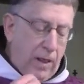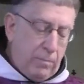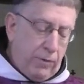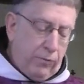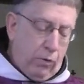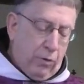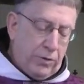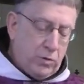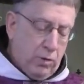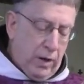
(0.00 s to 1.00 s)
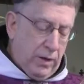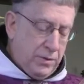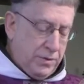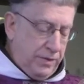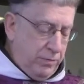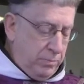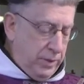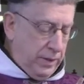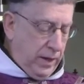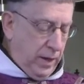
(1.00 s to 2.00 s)
before the trials even
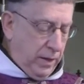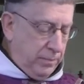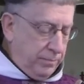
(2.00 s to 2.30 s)
began?